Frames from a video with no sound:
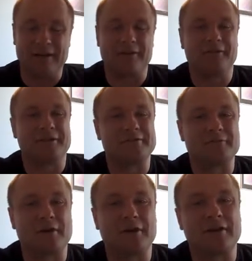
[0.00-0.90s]
thing to
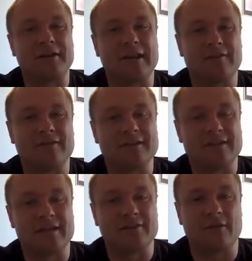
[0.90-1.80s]
work at the end of this
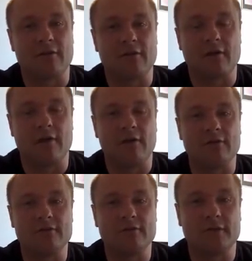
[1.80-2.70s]
lecture, I'll
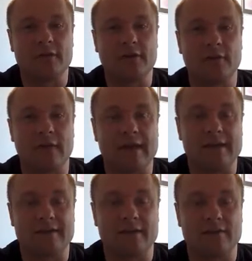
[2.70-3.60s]
do a Q&A
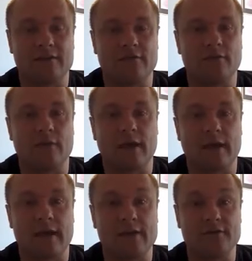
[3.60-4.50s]
session where I can
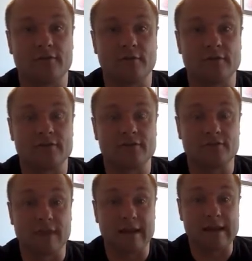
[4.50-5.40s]
answer your questions
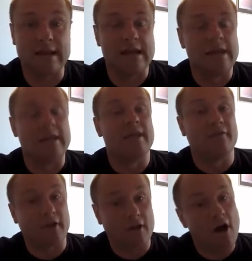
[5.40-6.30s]
directly. If
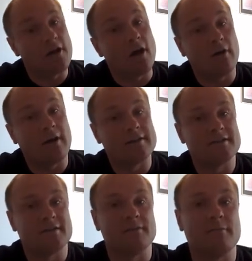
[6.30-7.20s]
I can't, I'll answer
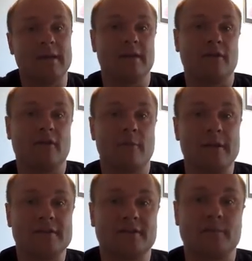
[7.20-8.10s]
them in the
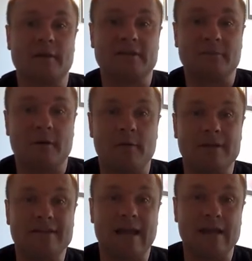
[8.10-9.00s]
comments to the best of my
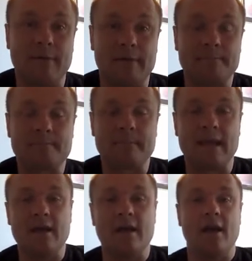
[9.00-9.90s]
ability anyway.
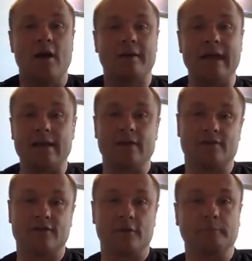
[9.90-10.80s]
Okay,
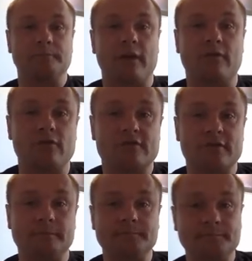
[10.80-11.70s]
so I've got
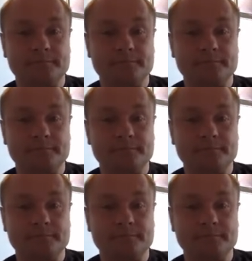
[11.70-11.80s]
some